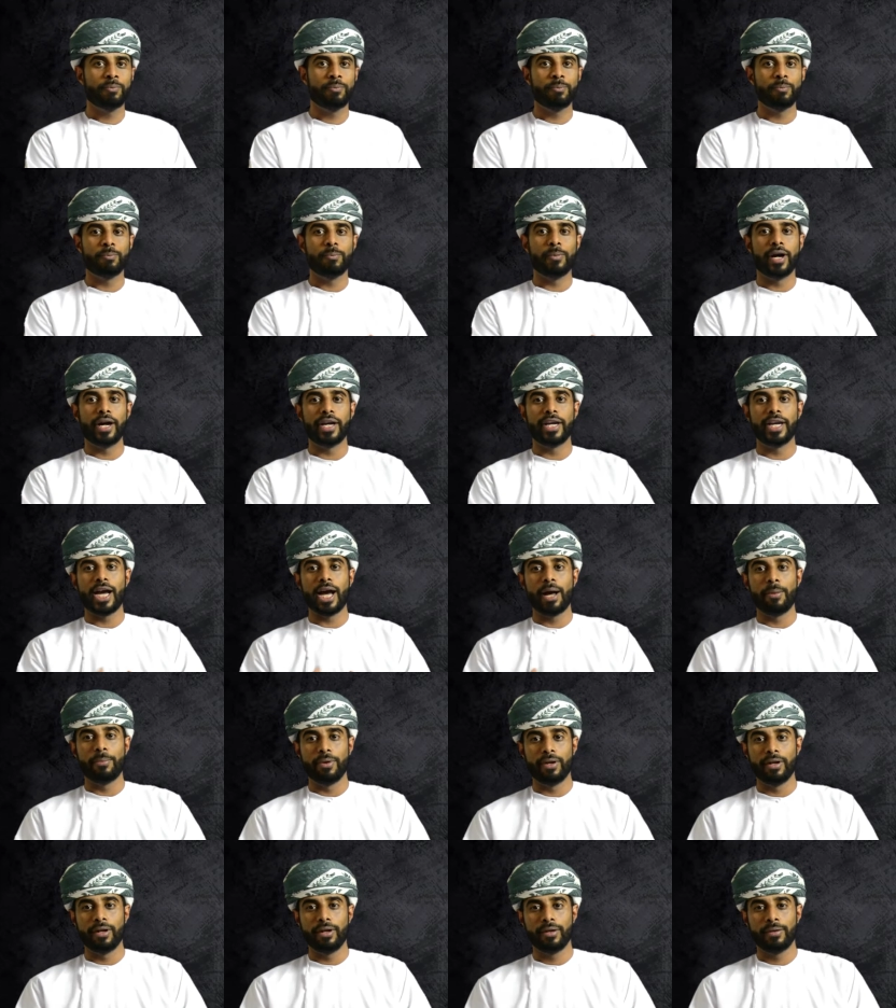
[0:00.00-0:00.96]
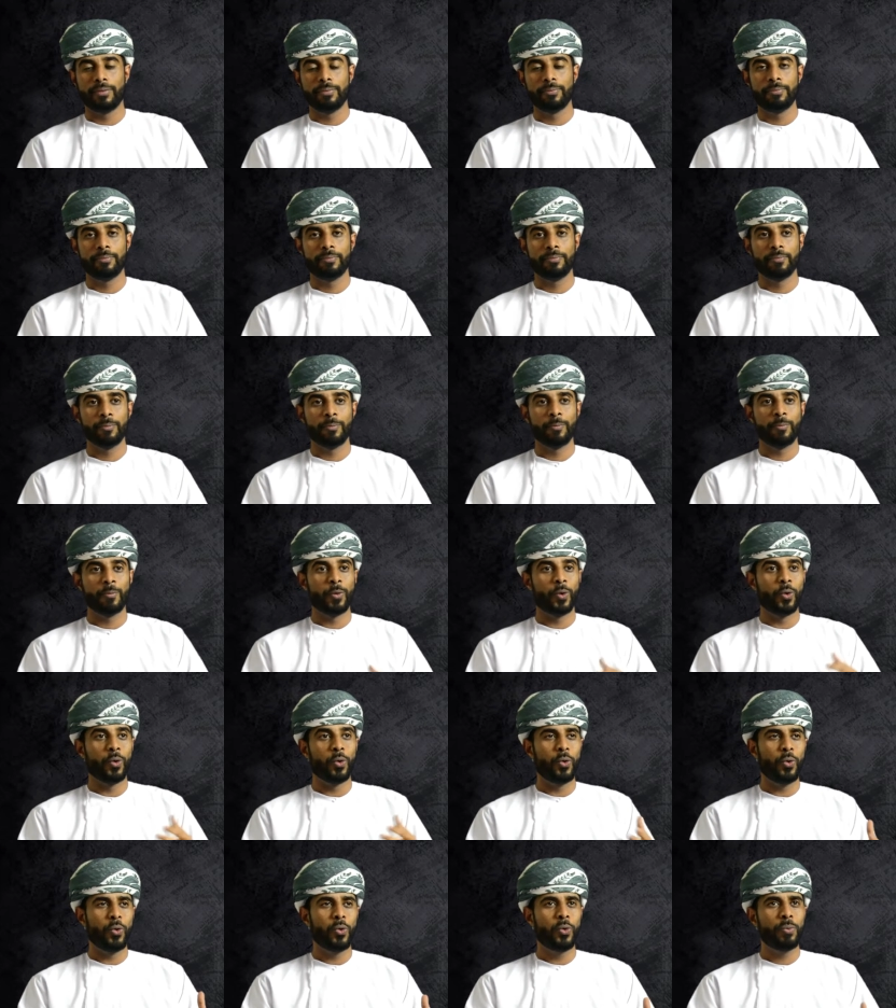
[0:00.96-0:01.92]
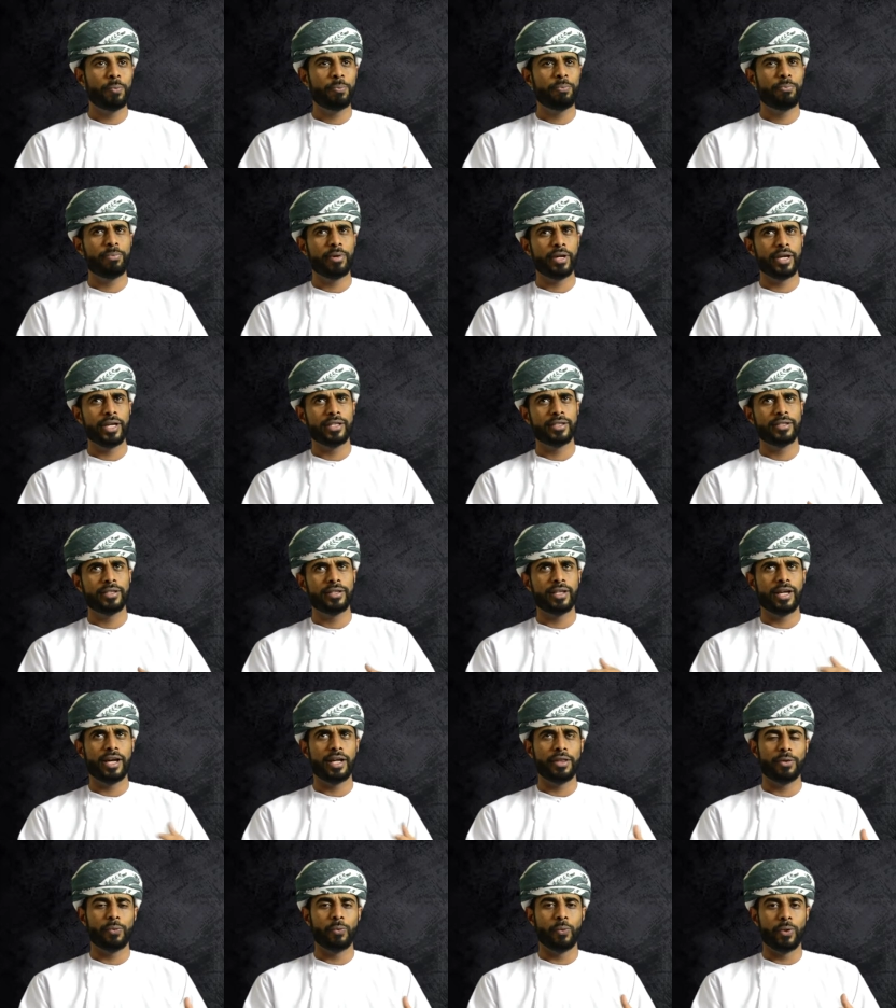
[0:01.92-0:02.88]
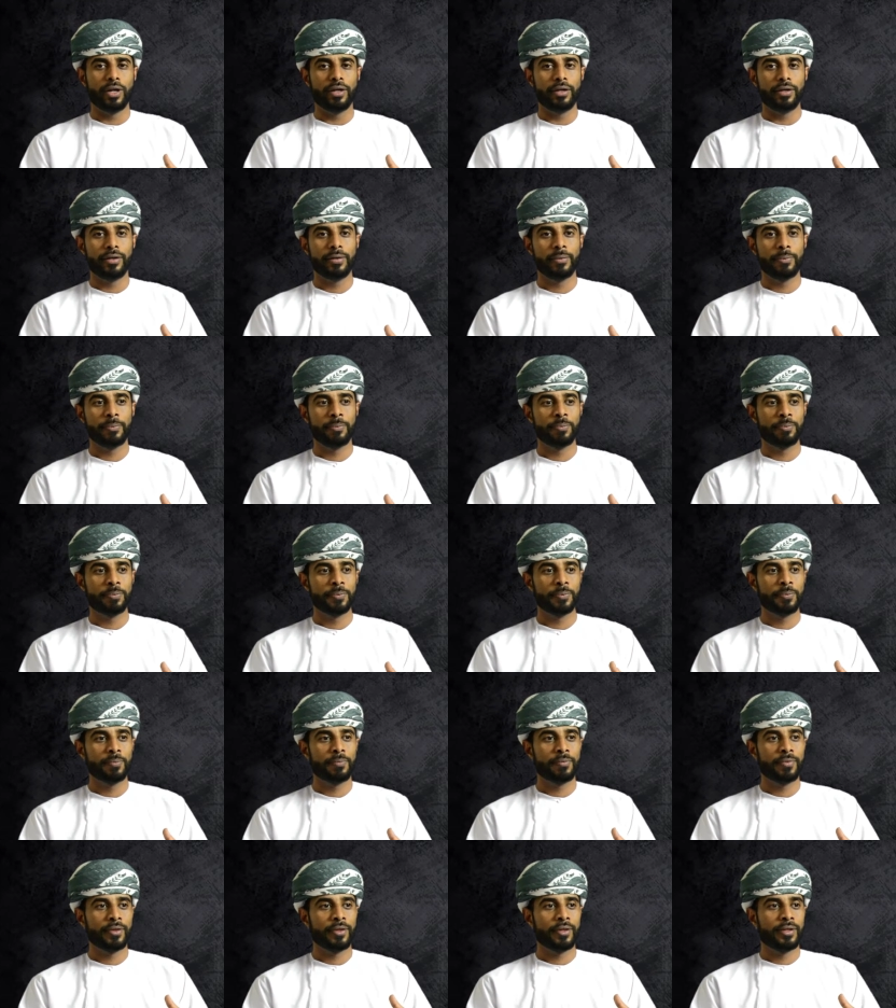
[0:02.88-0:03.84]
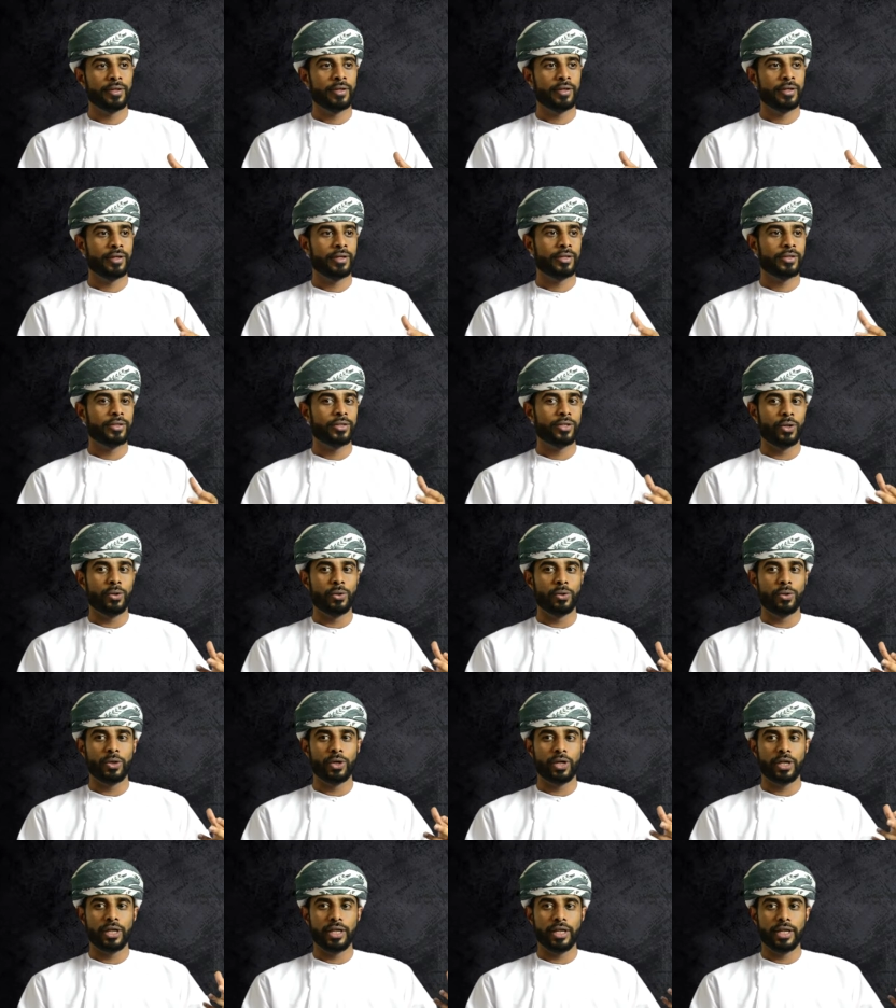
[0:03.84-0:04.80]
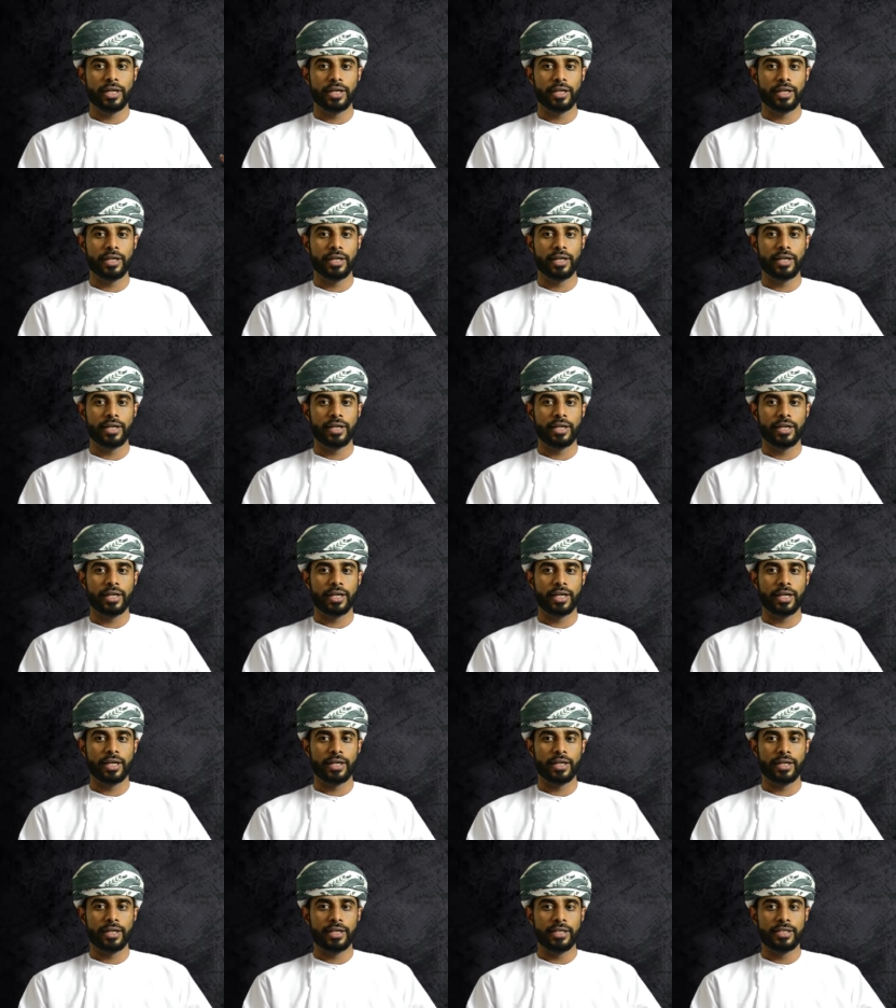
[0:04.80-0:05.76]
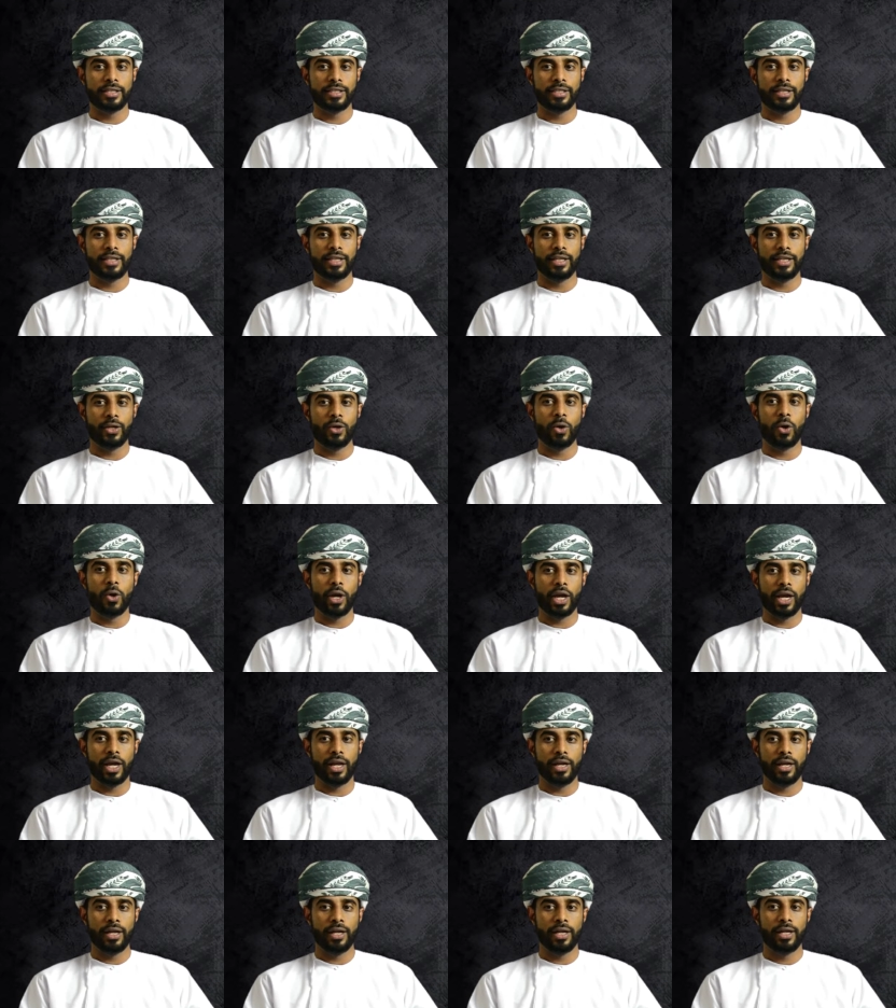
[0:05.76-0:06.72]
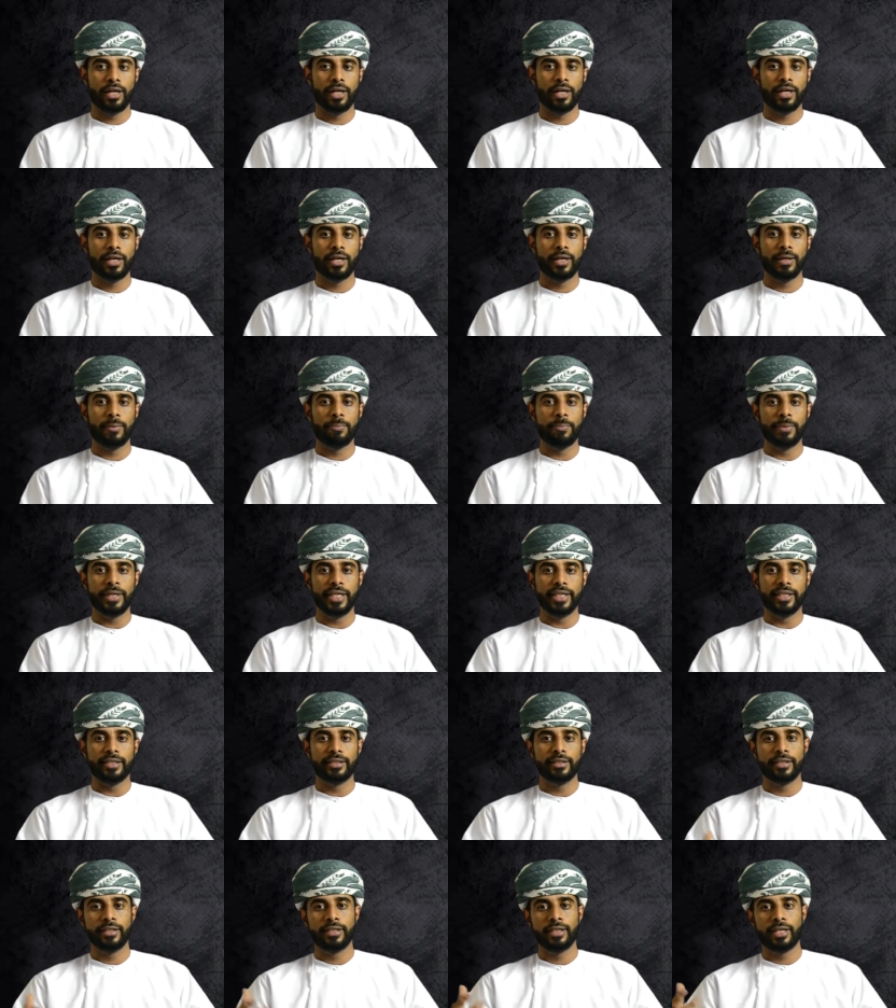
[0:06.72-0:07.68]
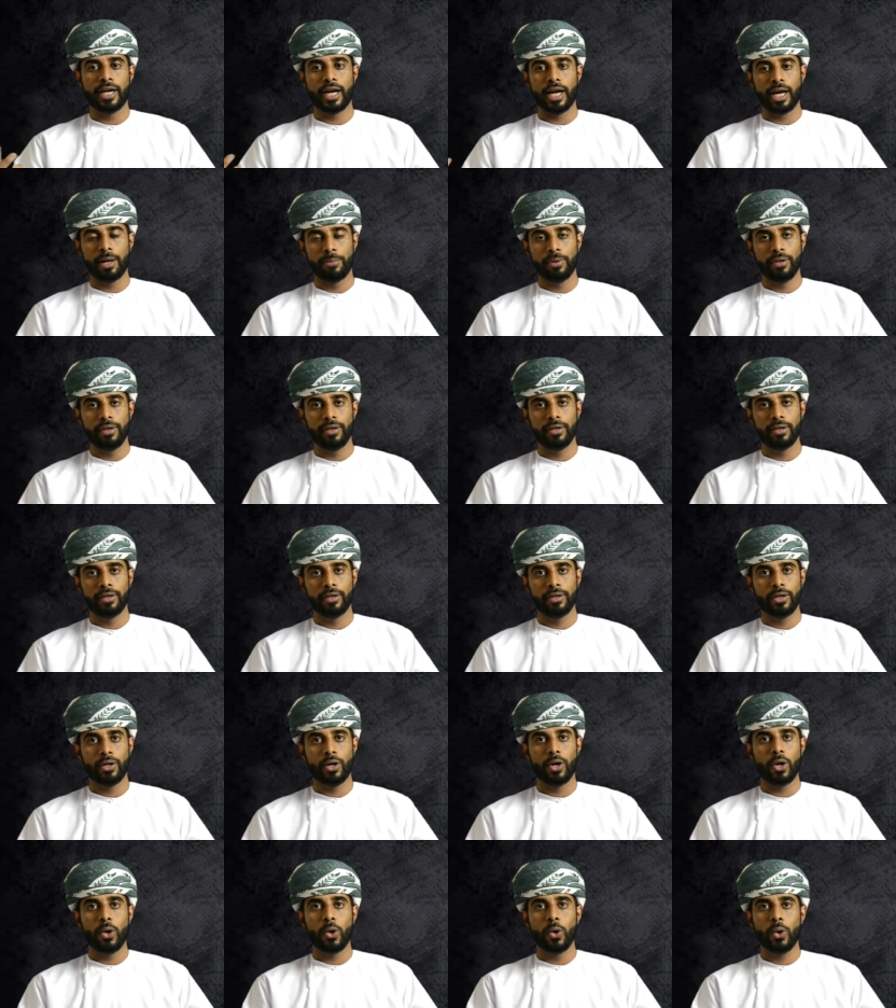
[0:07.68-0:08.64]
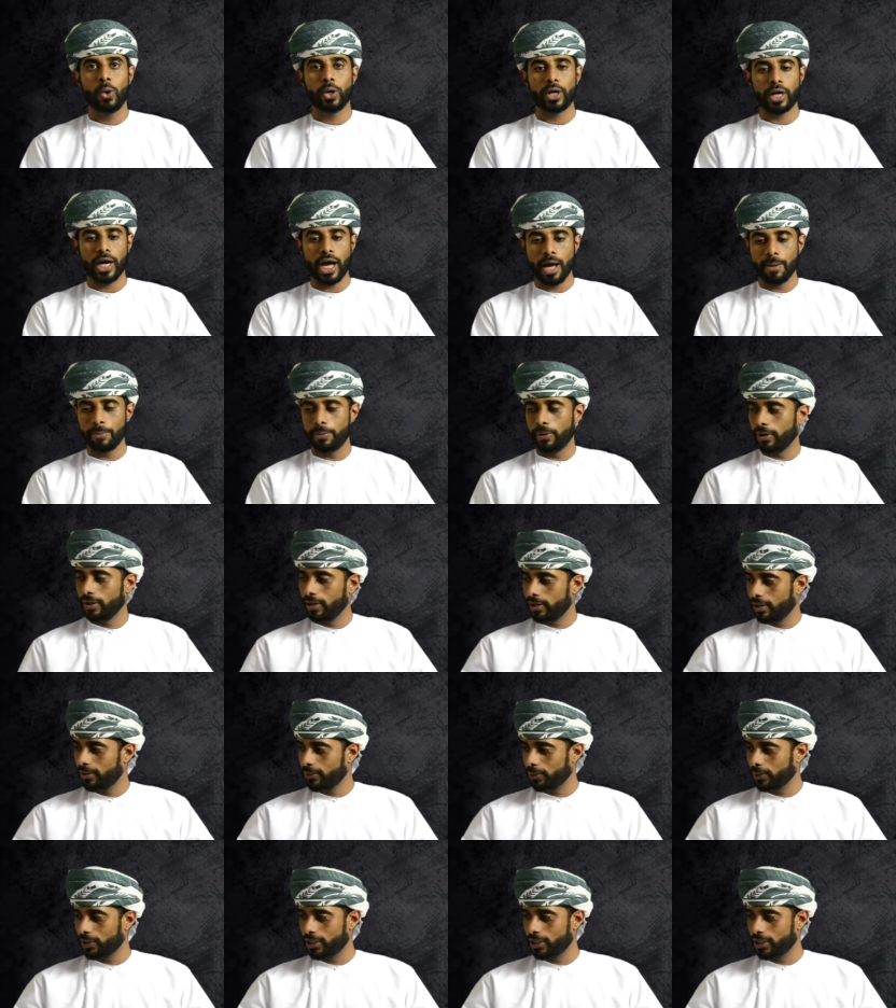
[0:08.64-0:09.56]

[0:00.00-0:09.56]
by Apple. Who beat other one? So this the Google beat Apple, or Apple, which